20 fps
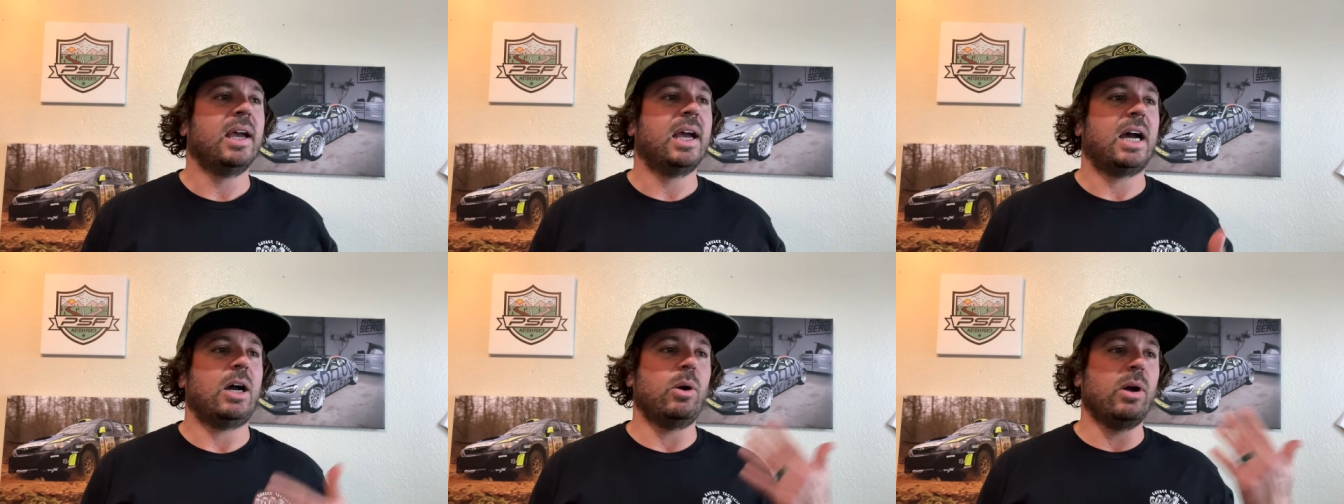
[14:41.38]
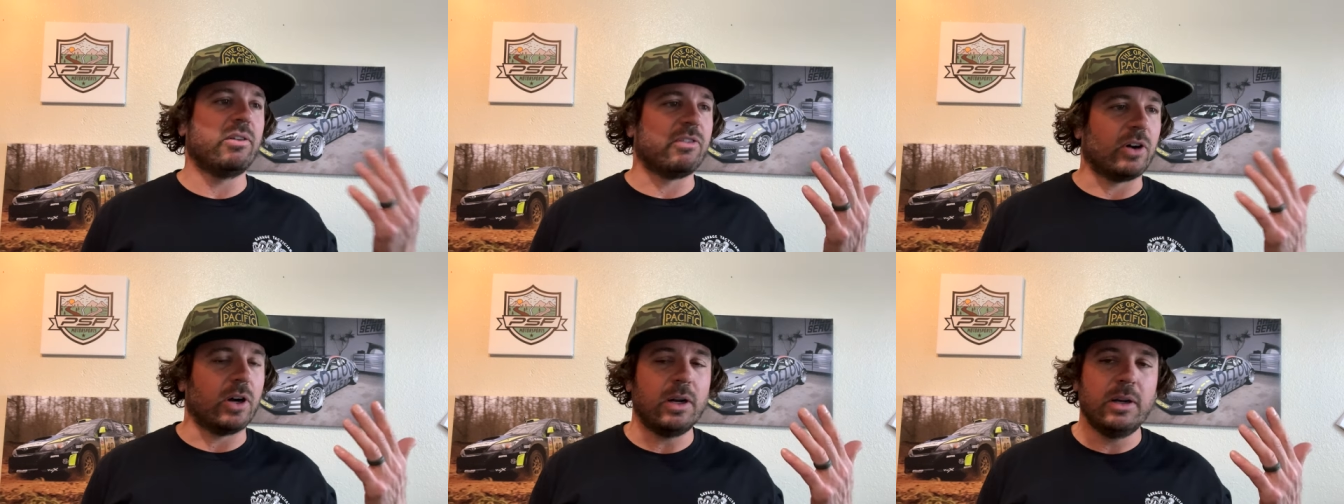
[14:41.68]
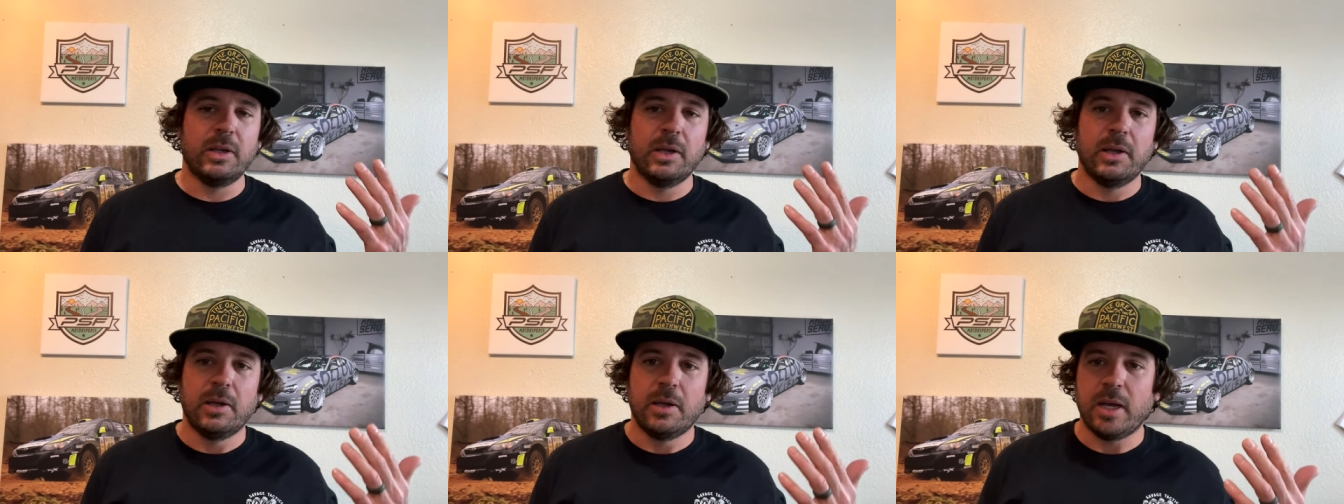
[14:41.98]

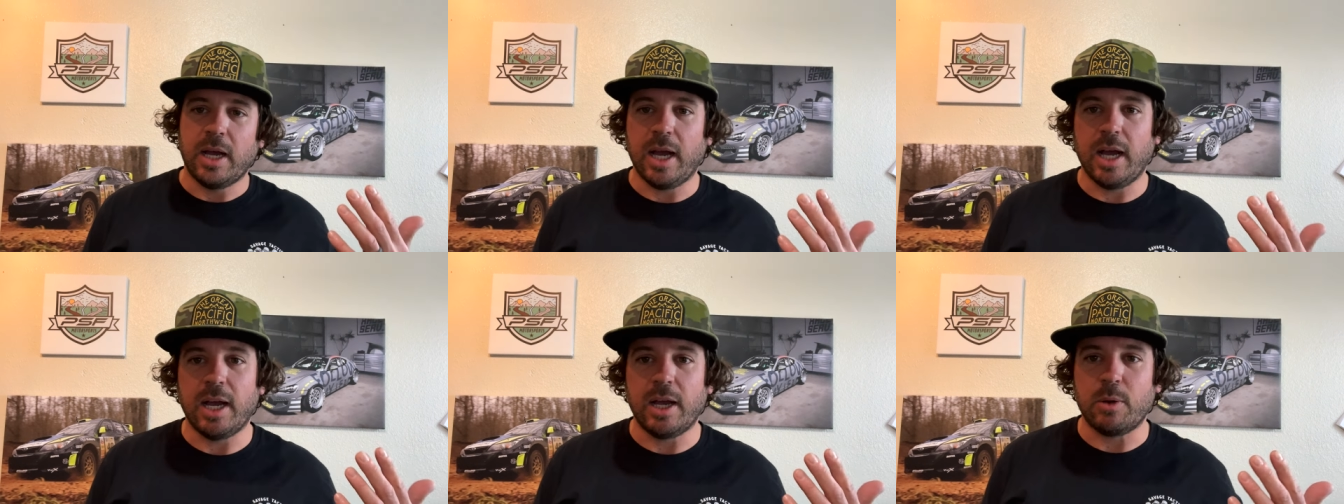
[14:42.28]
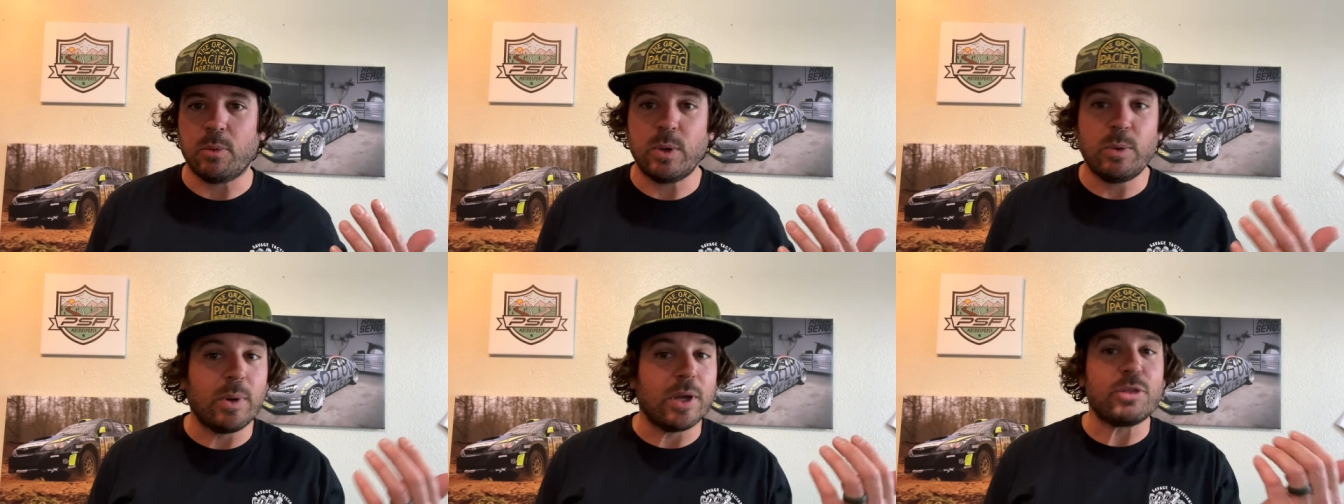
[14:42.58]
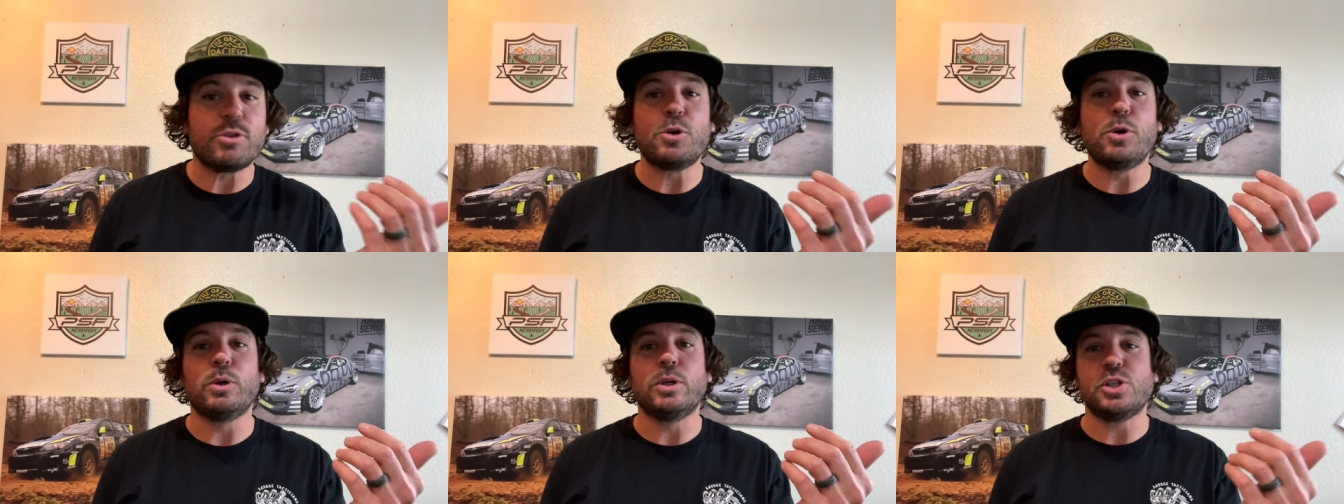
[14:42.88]
However, uh, we went
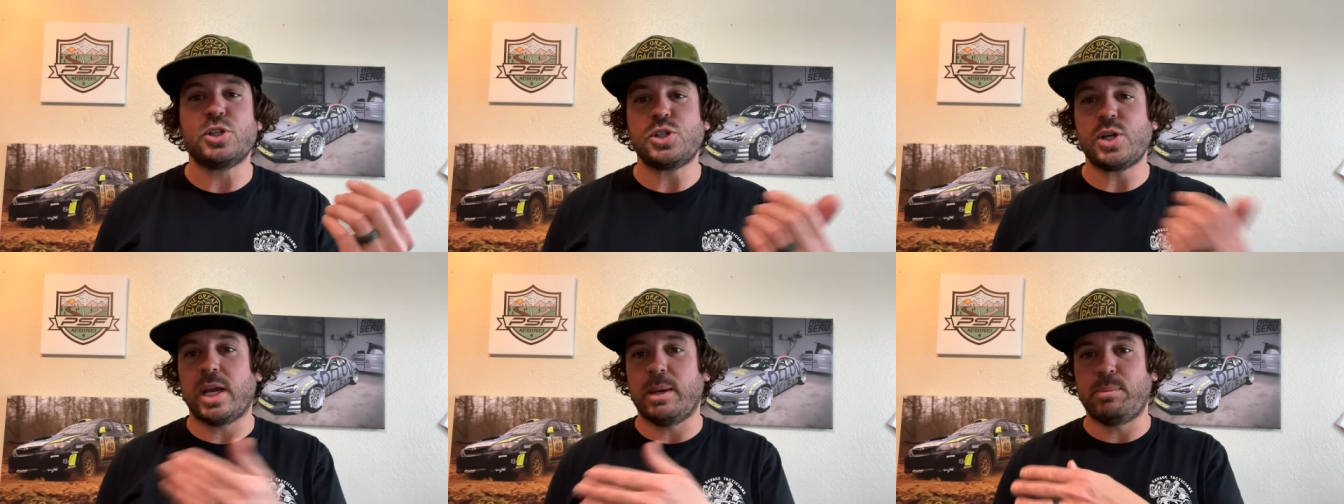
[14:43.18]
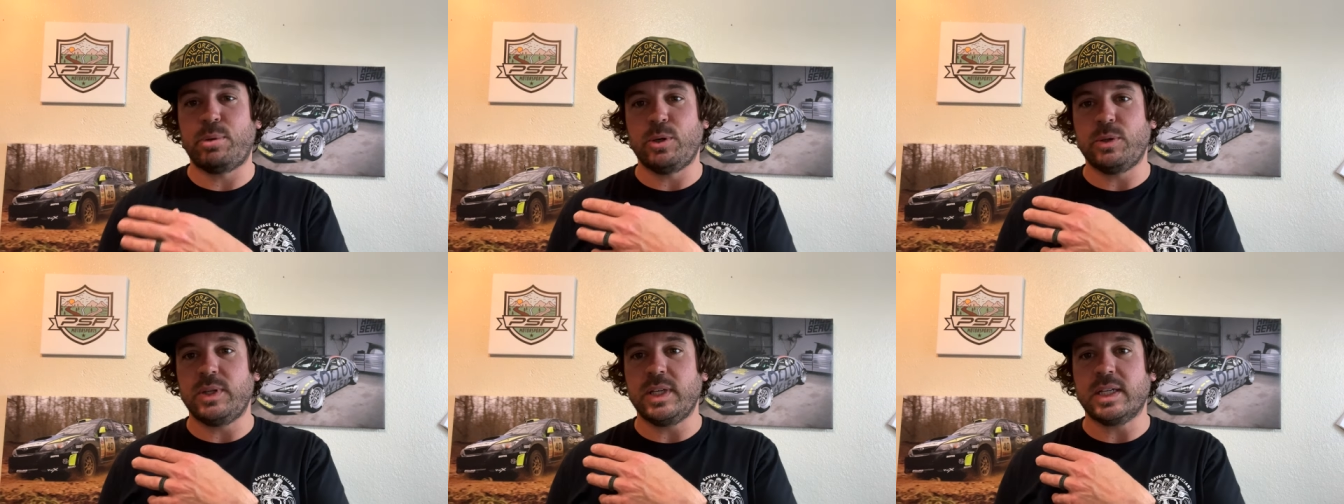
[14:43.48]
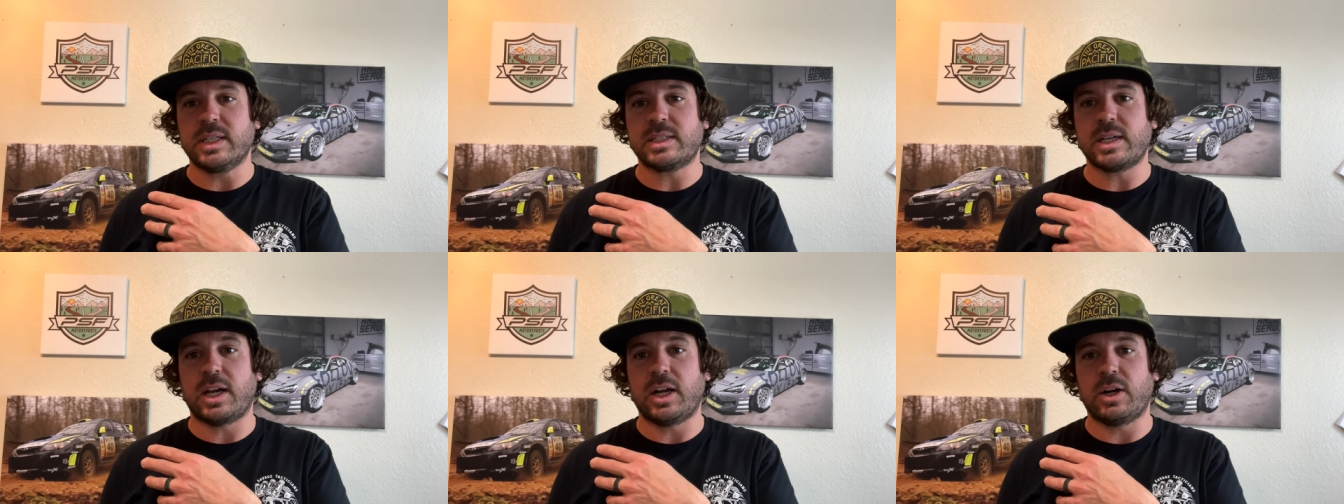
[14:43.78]
through and shampooed the
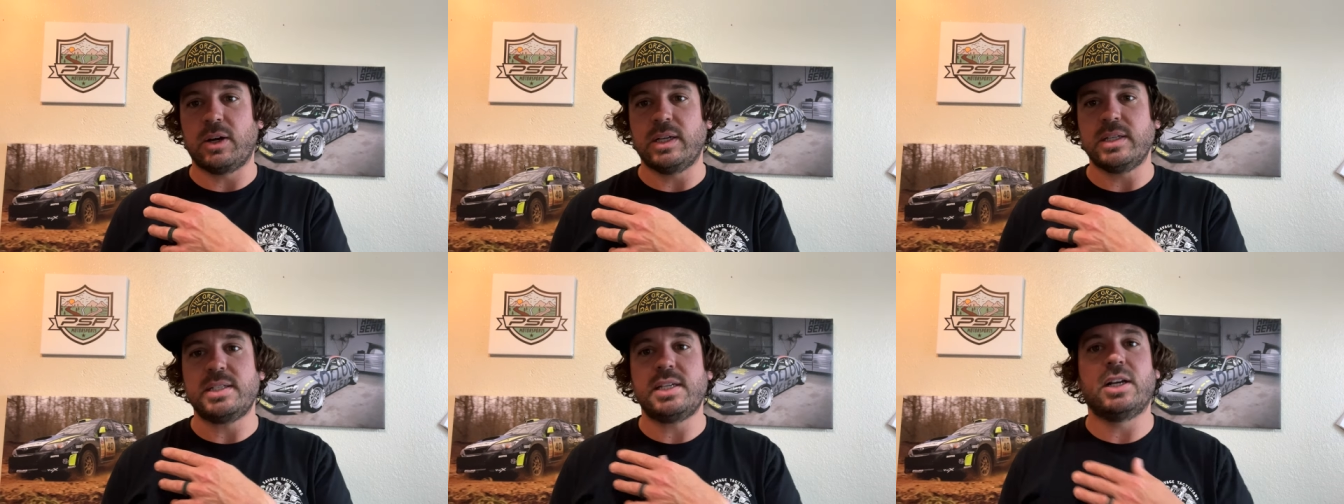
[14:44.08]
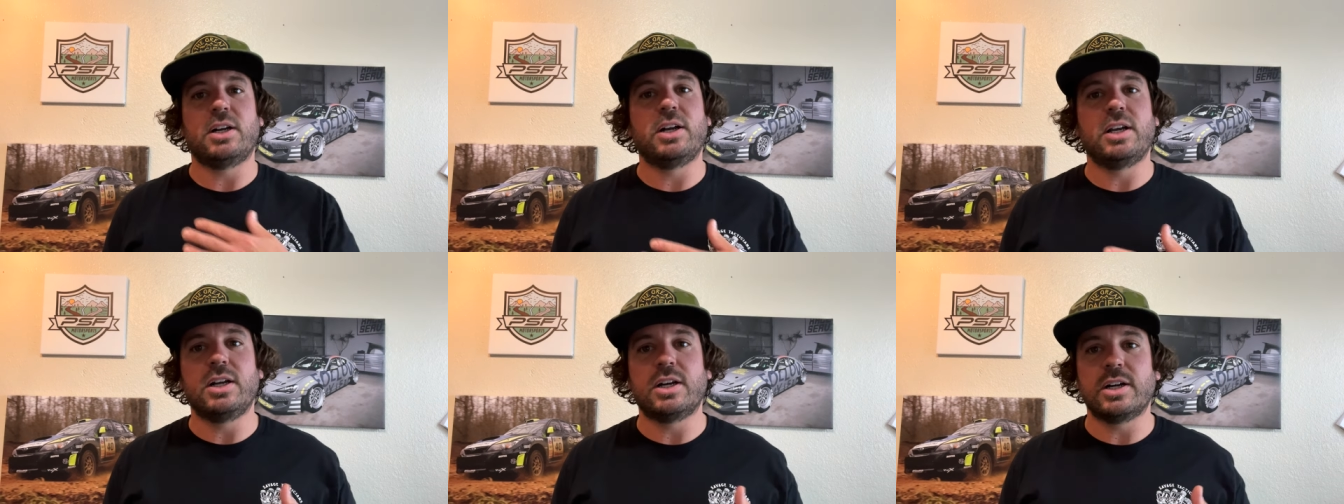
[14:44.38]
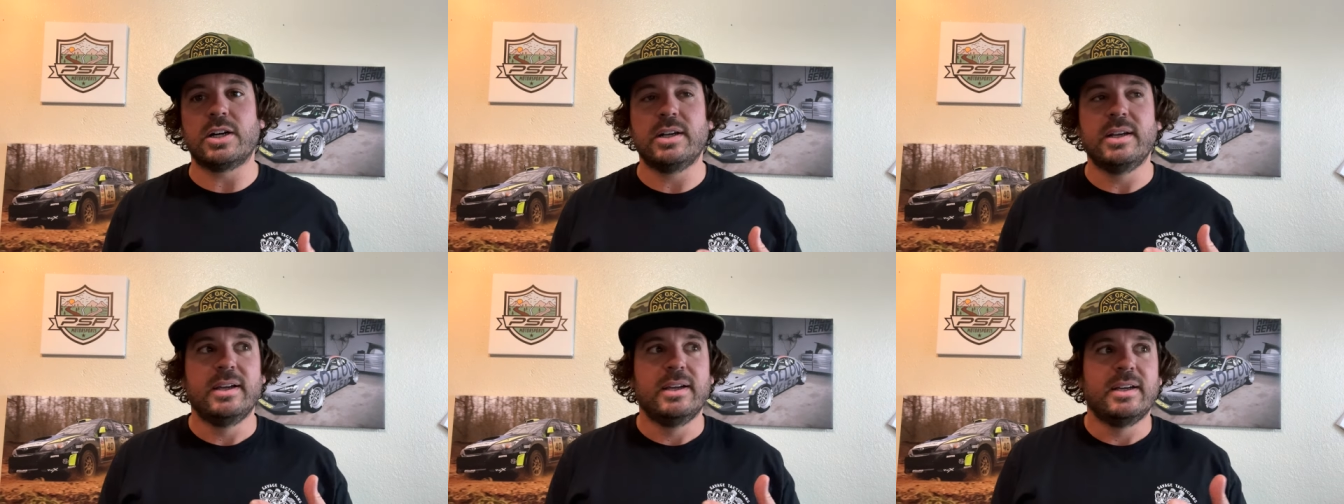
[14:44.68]
entire
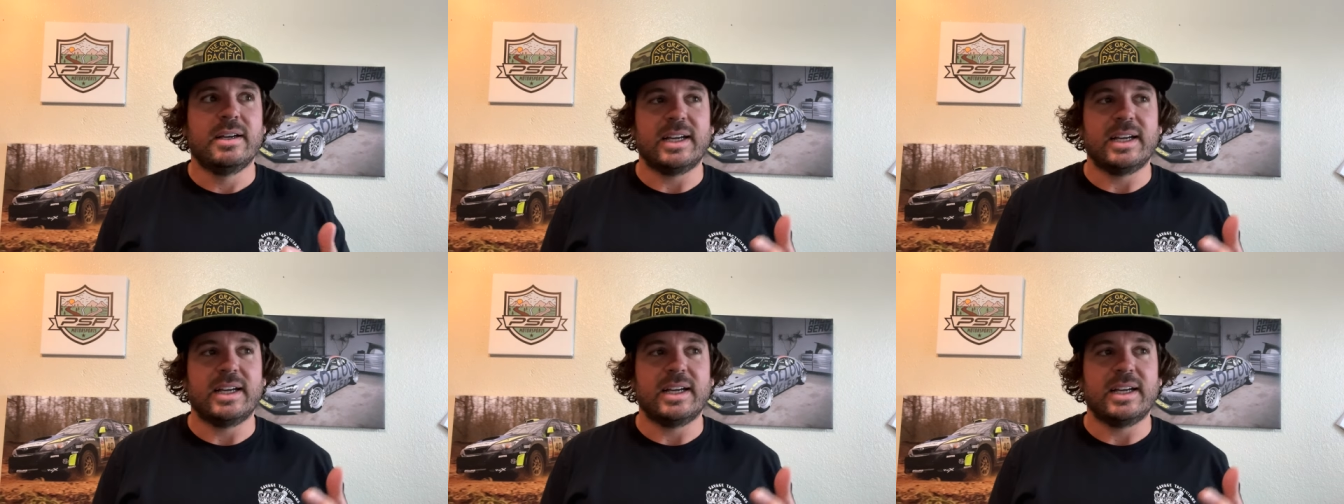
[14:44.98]
interior.